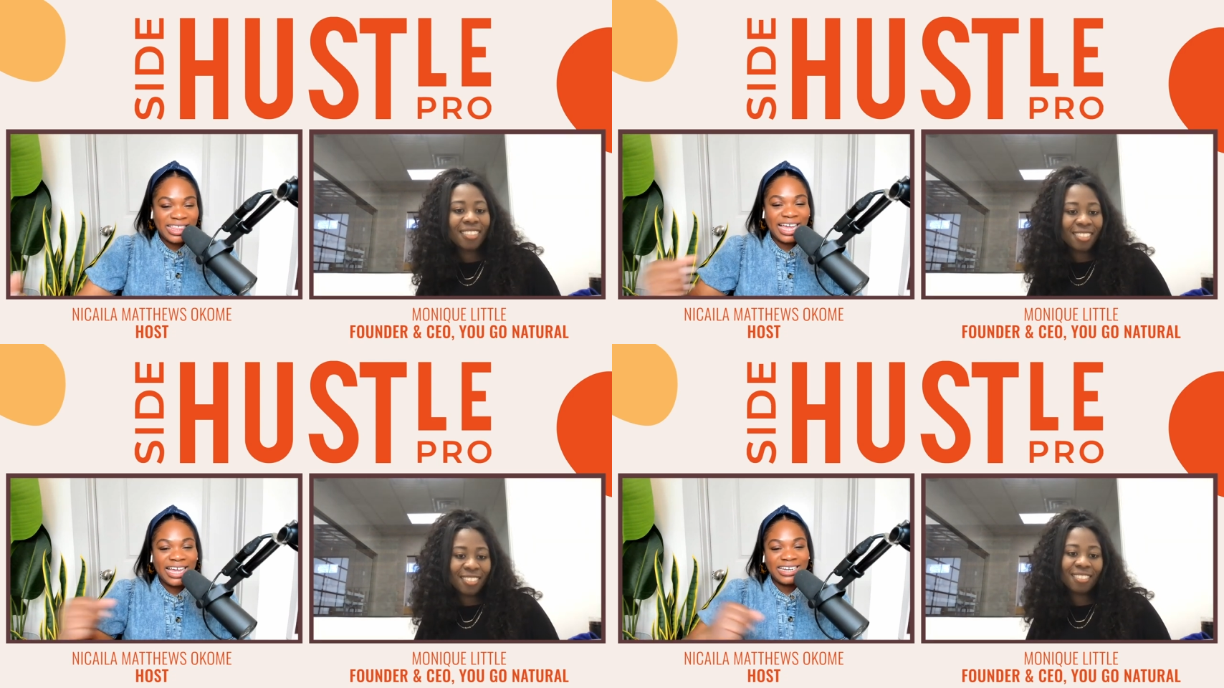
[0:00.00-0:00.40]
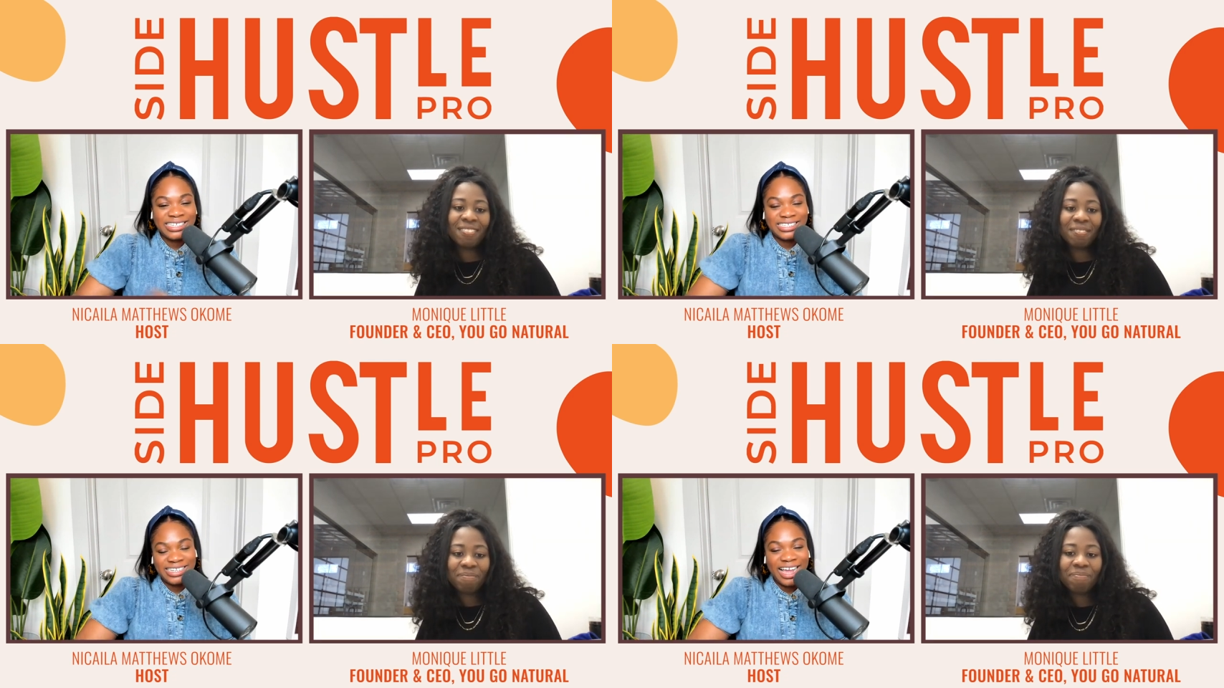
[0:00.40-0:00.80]
Speaker 1: that
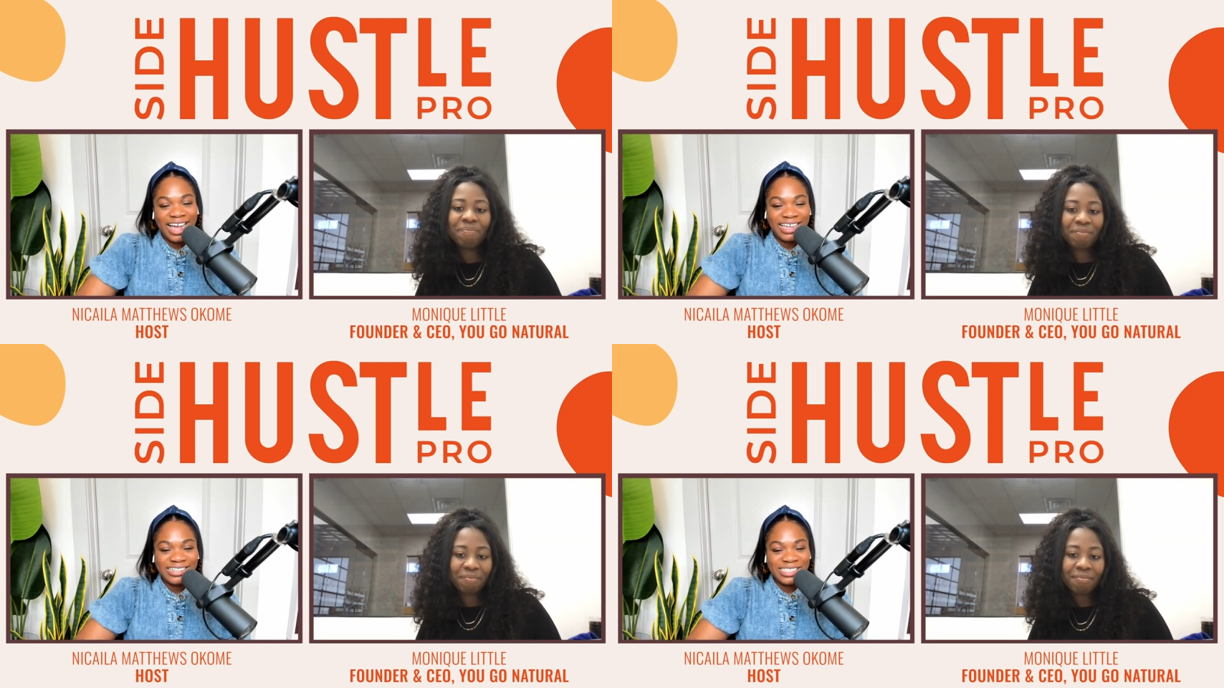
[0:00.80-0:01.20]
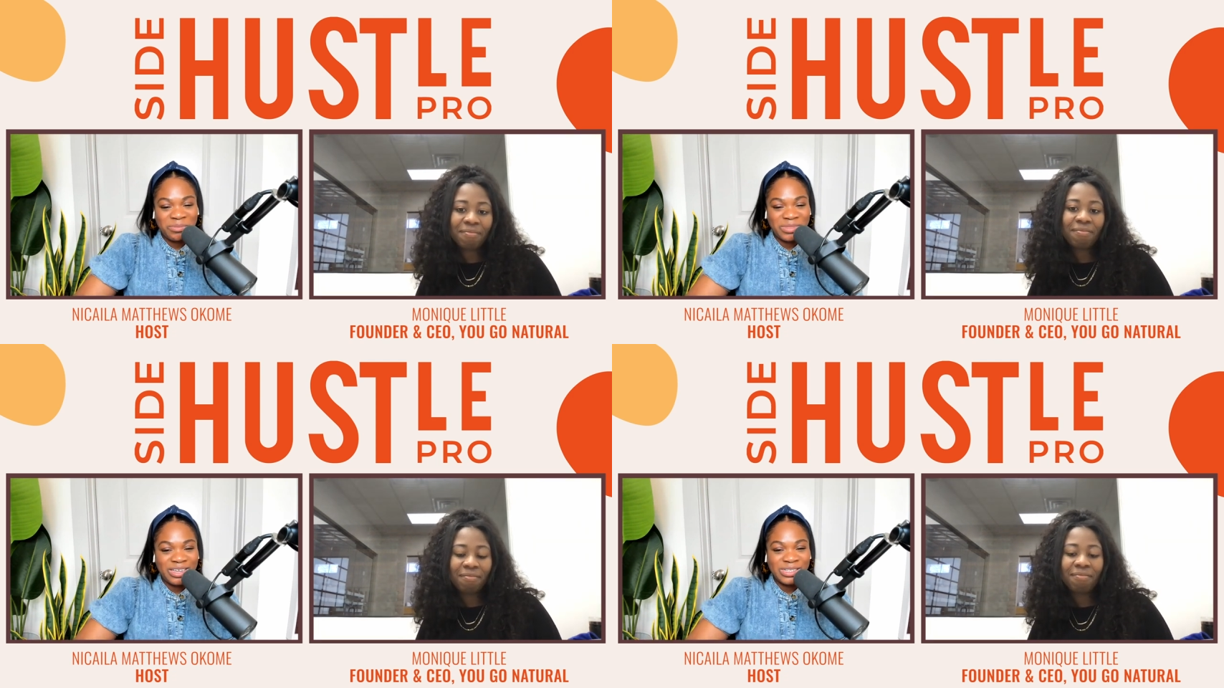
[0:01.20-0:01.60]
is not
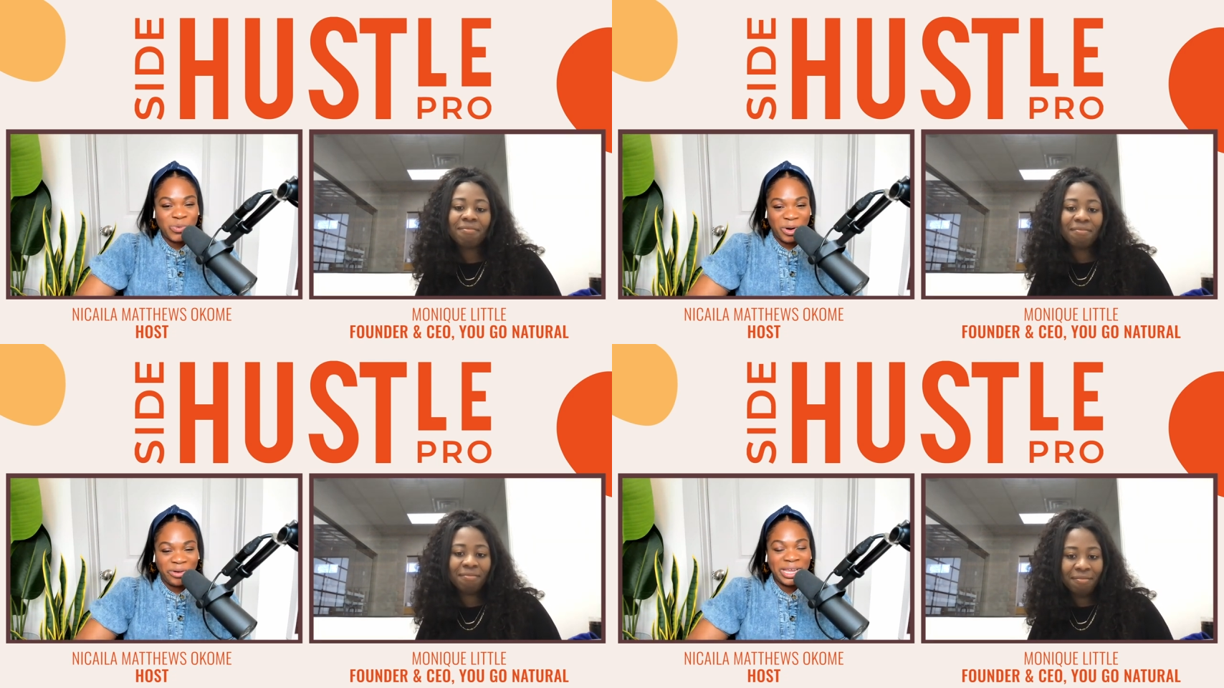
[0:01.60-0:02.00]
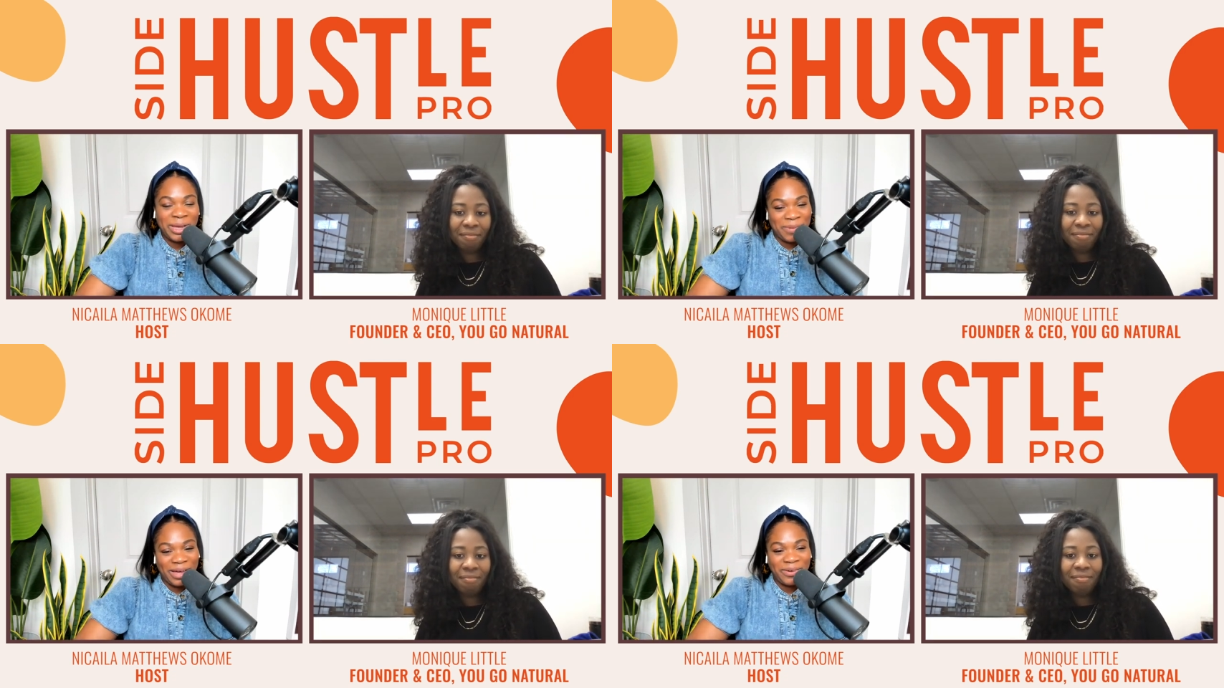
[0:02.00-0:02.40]
something to worry
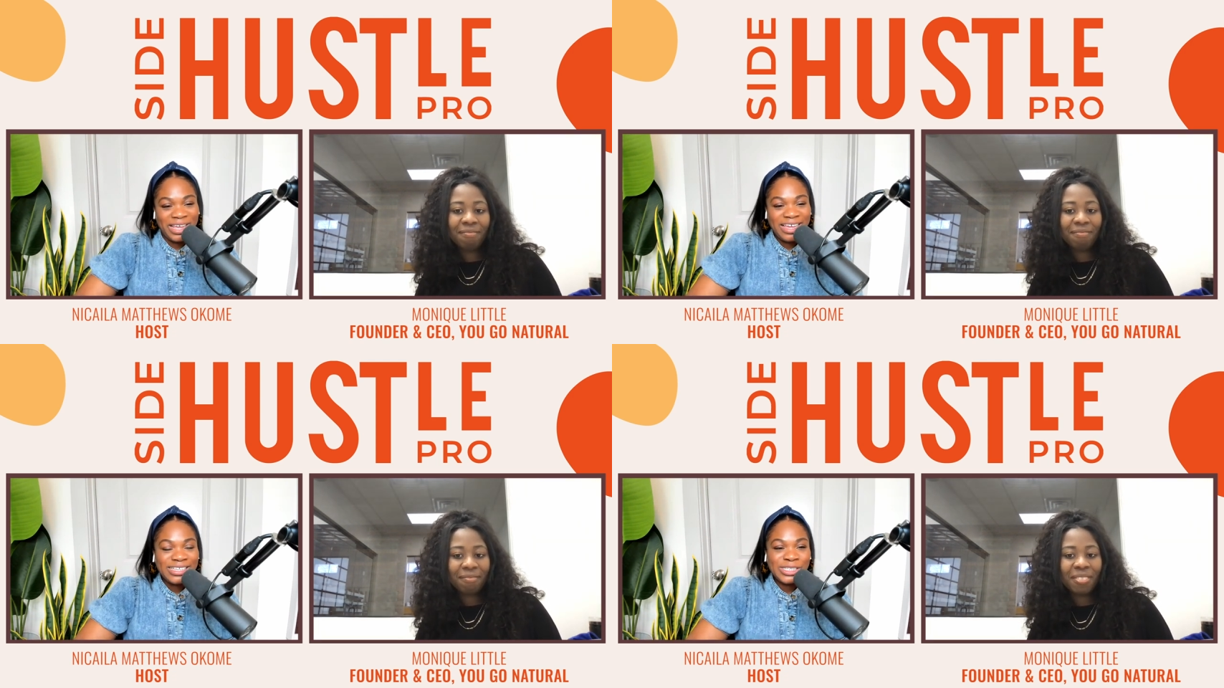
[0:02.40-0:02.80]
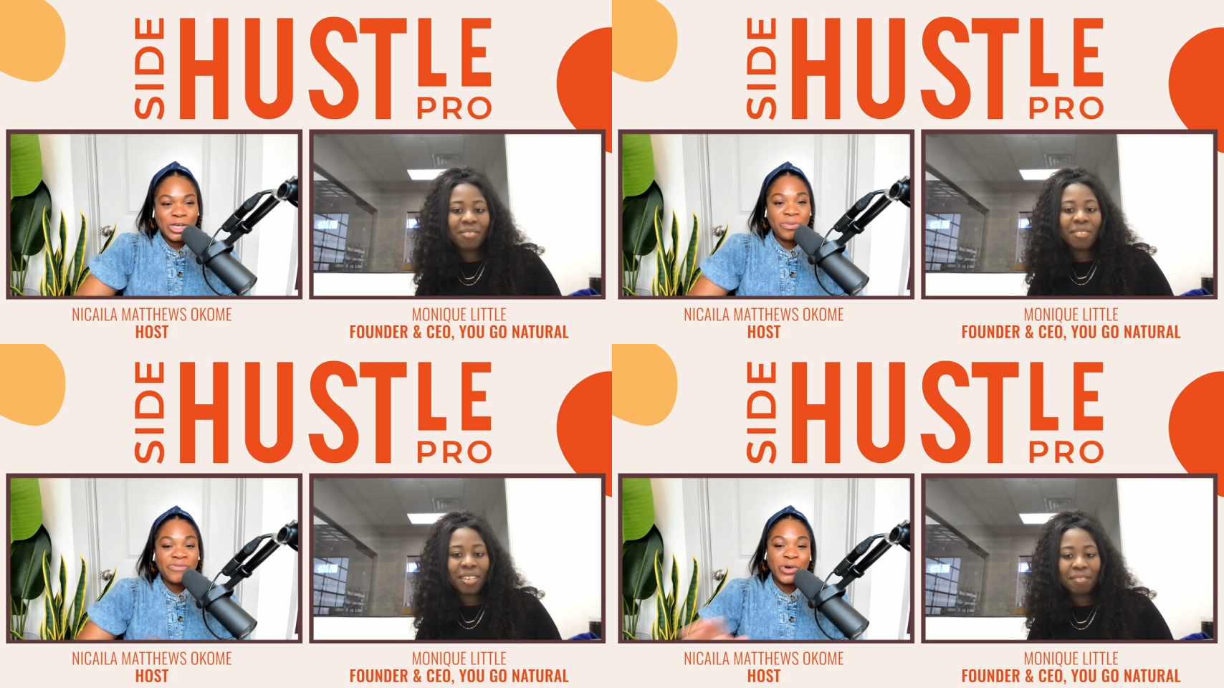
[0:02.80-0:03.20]
about.
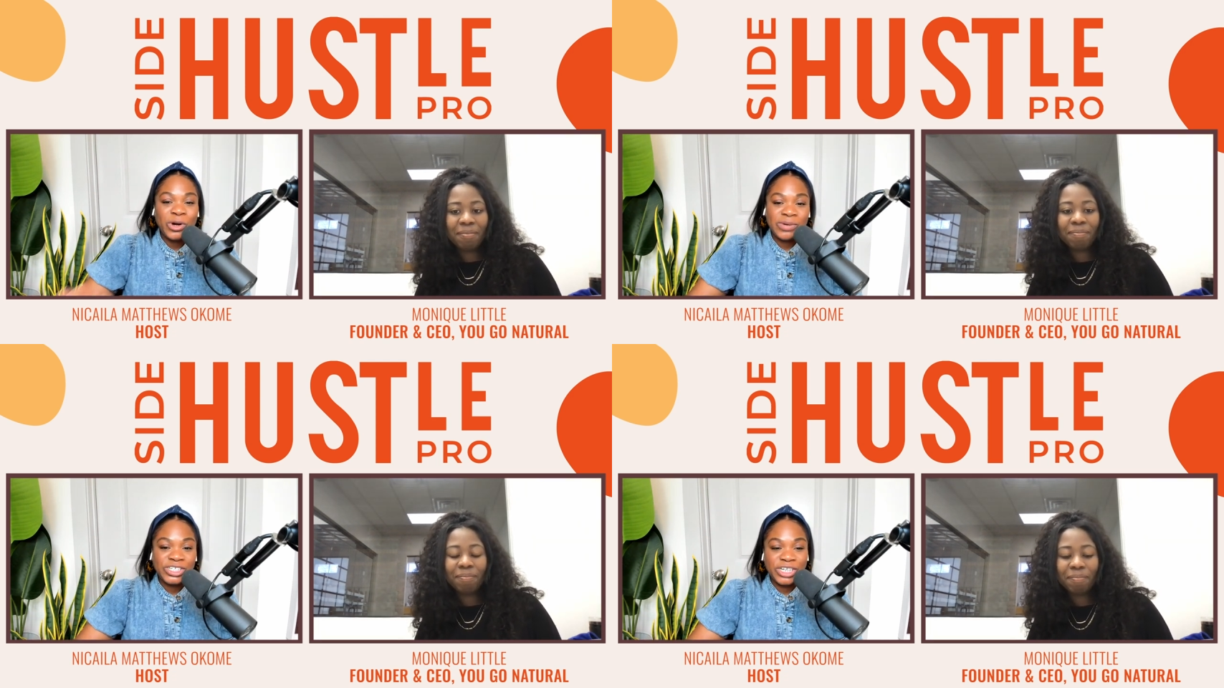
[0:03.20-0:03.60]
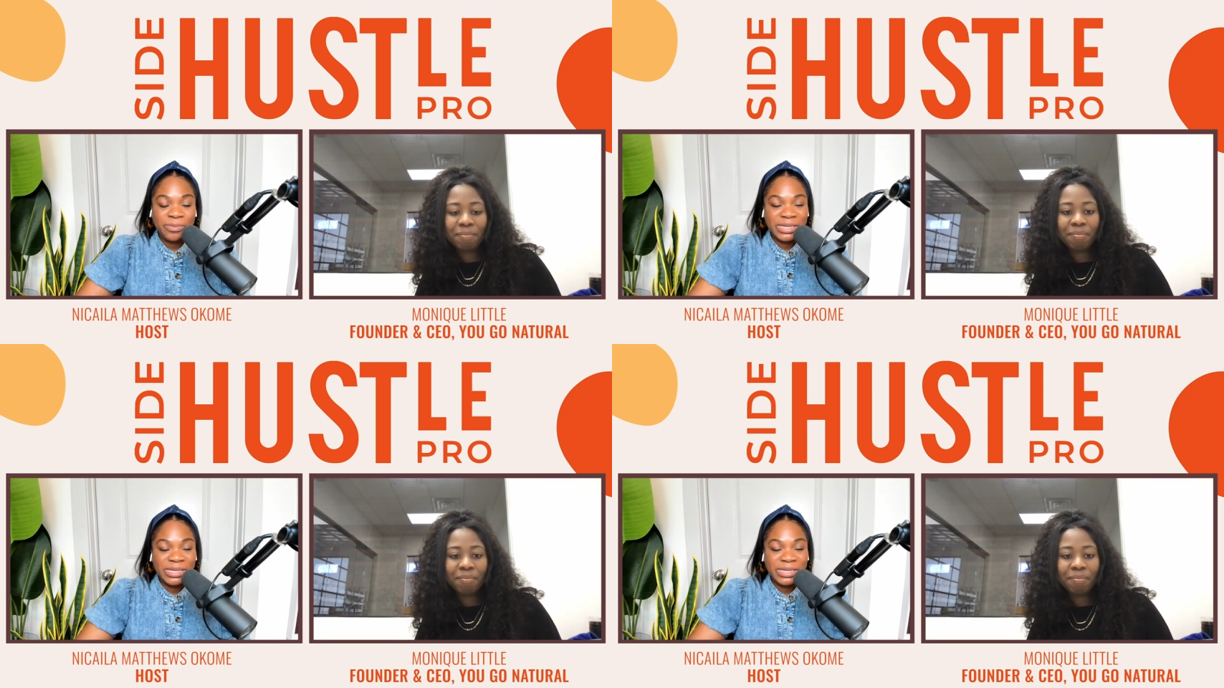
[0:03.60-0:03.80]
So, before right. we jump